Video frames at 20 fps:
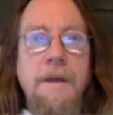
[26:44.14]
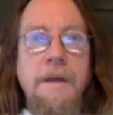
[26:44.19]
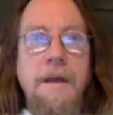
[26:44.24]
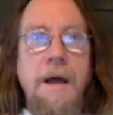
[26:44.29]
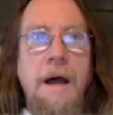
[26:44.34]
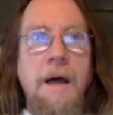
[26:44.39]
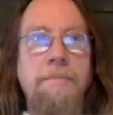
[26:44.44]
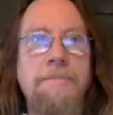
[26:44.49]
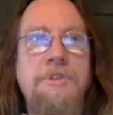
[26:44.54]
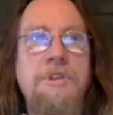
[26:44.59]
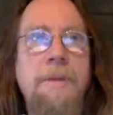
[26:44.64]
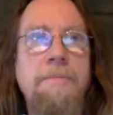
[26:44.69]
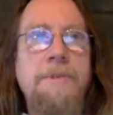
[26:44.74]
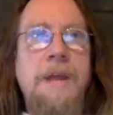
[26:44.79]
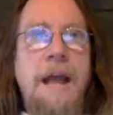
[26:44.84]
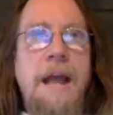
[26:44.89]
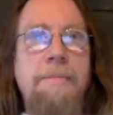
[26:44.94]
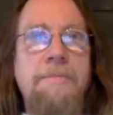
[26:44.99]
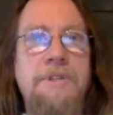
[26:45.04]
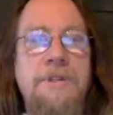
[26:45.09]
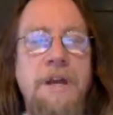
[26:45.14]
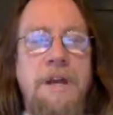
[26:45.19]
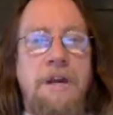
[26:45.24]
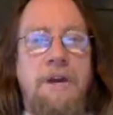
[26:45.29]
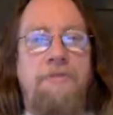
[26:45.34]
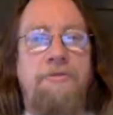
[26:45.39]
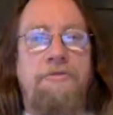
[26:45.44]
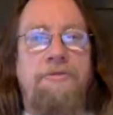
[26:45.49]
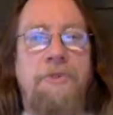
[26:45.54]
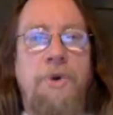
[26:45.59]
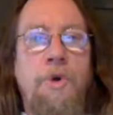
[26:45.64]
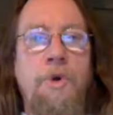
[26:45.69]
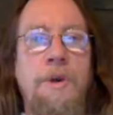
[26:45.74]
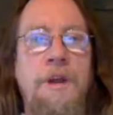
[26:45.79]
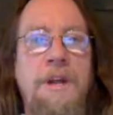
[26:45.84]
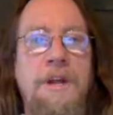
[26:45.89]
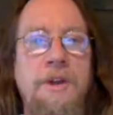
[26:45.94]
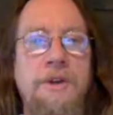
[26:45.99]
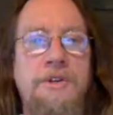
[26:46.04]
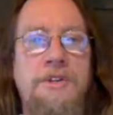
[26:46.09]
Sometimes food in
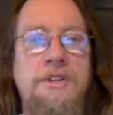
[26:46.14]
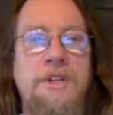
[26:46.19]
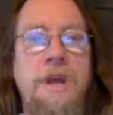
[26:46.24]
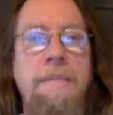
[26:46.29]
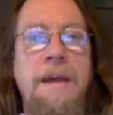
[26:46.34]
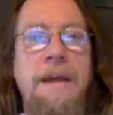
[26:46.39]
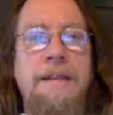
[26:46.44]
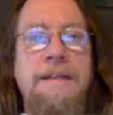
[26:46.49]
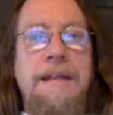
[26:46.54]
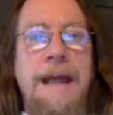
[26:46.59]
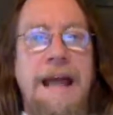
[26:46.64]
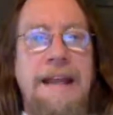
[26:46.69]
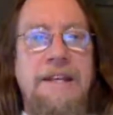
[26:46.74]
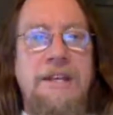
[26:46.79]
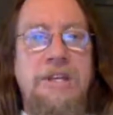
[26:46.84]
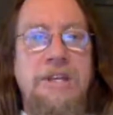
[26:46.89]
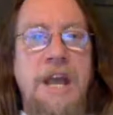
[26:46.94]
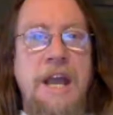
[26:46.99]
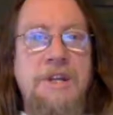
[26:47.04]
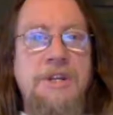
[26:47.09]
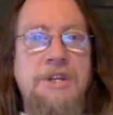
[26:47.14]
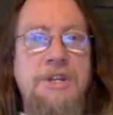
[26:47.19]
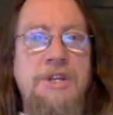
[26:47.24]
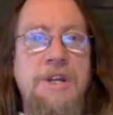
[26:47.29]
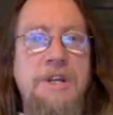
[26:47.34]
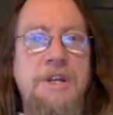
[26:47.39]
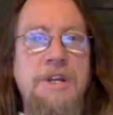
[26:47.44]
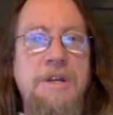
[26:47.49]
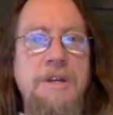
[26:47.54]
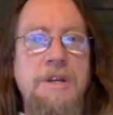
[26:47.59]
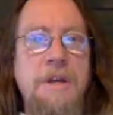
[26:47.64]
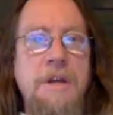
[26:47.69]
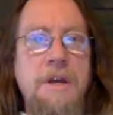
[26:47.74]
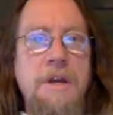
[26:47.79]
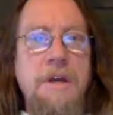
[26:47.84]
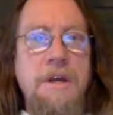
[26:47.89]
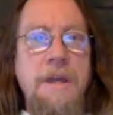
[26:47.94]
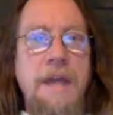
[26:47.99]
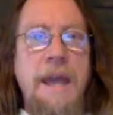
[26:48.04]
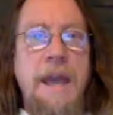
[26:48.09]
your stomach, digestion
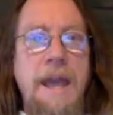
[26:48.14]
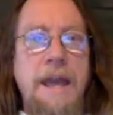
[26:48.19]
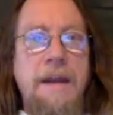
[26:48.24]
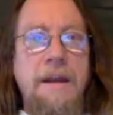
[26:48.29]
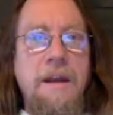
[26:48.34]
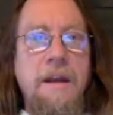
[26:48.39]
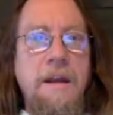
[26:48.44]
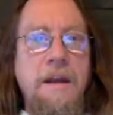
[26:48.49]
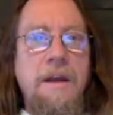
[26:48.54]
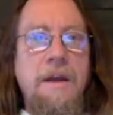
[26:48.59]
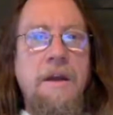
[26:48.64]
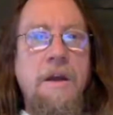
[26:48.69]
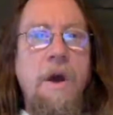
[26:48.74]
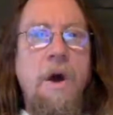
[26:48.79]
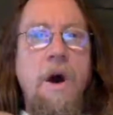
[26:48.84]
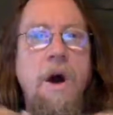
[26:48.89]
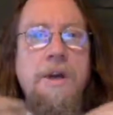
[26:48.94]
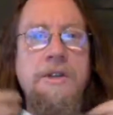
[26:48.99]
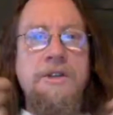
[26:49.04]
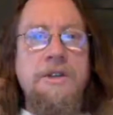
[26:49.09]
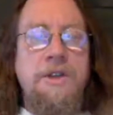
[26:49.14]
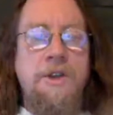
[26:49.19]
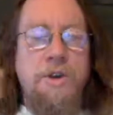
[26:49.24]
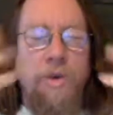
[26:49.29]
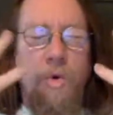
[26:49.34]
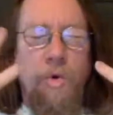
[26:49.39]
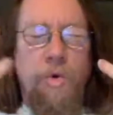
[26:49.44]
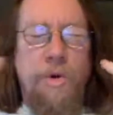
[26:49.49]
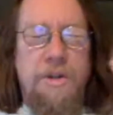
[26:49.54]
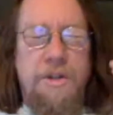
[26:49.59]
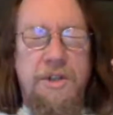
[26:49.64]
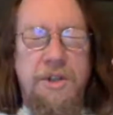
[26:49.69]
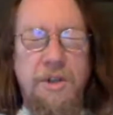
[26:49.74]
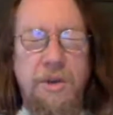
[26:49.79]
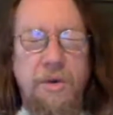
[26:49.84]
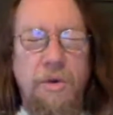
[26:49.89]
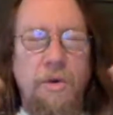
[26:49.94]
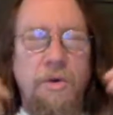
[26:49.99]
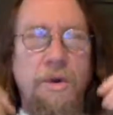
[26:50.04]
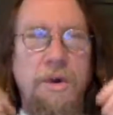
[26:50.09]
can cause you
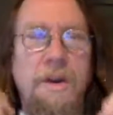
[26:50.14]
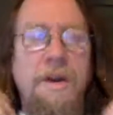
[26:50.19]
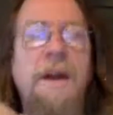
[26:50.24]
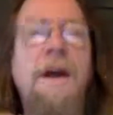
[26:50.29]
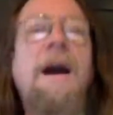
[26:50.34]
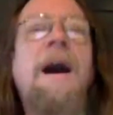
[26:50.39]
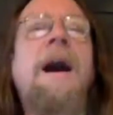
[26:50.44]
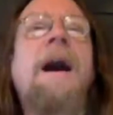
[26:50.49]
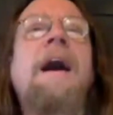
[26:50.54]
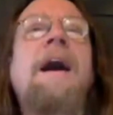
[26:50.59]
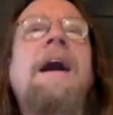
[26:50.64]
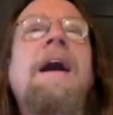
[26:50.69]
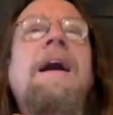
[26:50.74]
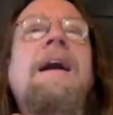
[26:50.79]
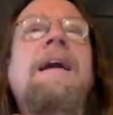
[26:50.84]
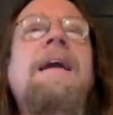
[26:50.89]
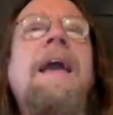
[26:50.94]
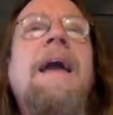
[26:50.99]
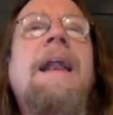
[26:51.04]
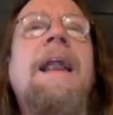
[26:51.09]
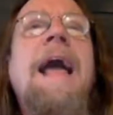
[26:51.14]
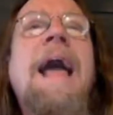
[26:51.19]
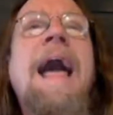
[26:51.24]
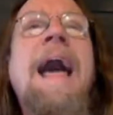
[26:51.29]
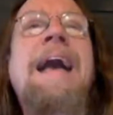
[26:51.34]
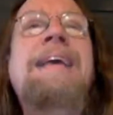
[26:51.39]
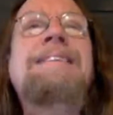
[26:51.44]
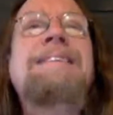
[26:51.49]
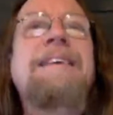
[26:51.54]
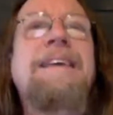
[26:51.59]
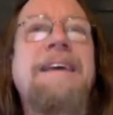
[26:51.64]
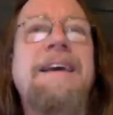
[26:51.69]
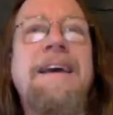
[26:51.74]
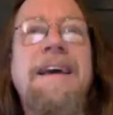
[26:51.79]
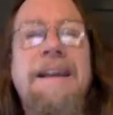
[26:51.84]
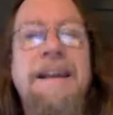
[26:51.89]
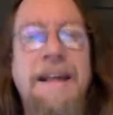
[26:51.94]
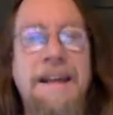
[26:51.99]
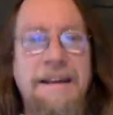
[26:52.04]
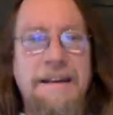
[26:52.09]
to get
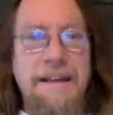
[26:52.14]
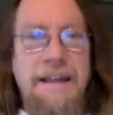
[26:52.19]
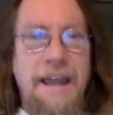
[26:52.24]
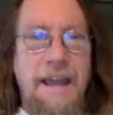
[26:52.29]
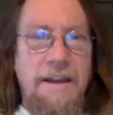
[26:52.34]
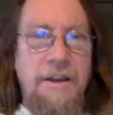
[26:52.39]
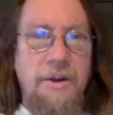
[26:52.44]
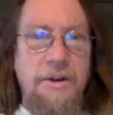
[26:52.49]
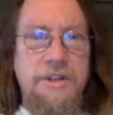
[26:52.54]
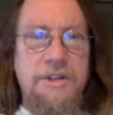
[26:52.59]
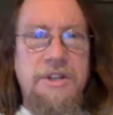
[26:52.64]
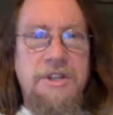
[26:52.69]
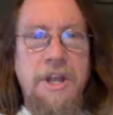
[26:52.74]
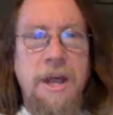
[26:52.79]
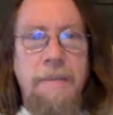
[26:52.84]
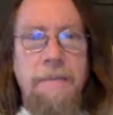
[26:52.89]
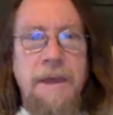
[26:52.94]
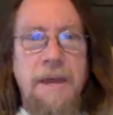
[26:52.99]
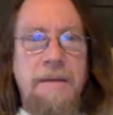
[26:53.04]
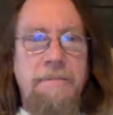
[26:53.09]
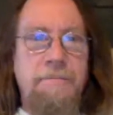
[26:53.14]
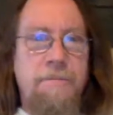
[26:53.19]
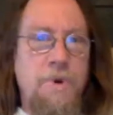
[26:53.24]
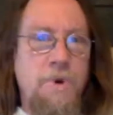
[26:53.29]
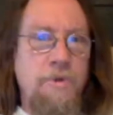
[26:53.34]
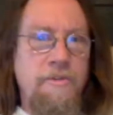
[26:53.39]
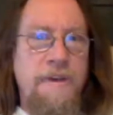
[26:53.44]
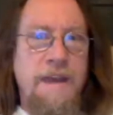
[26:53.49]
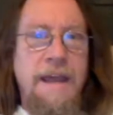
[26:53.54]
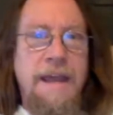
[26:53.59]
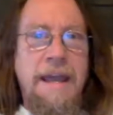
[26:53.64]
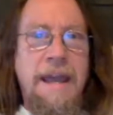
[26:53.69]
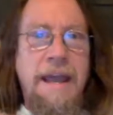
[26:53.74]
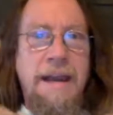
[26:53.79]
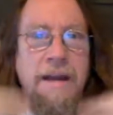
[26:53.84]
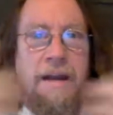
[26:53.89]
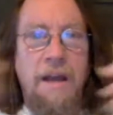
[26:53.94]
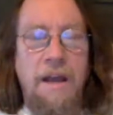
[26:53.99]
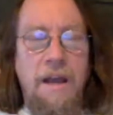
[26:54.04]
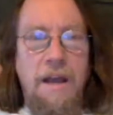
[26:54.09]
acid and get your stomach moving
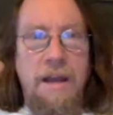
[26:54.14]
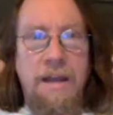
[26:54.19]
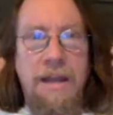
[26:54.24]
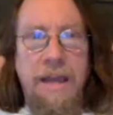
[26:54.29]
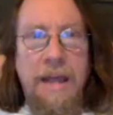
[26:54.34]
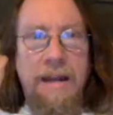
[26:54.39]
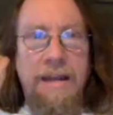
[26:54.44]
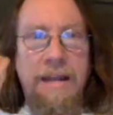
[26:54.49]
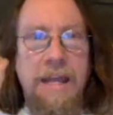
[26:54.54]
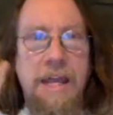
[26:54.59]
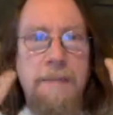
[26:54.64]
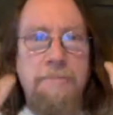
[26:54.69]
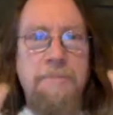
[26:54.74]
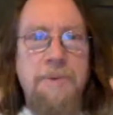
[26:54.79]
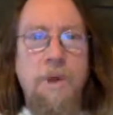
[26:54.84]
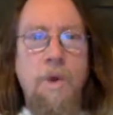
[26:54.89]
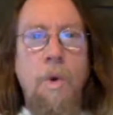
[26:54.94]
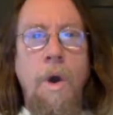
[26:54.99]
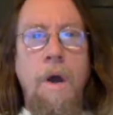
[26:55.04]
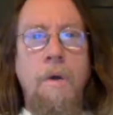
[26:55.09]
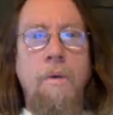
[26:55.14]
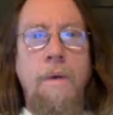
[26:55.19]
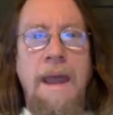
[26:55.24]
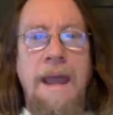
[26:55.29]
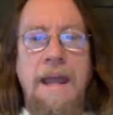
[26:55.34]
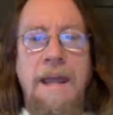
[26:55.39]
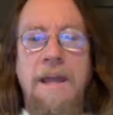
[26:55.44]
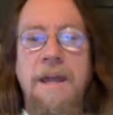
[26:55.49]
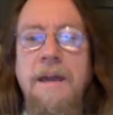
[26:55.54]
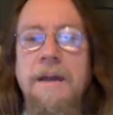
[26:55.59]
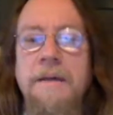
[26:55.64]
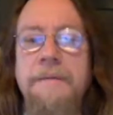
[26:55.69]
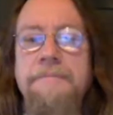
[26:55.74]
and can keep you awake.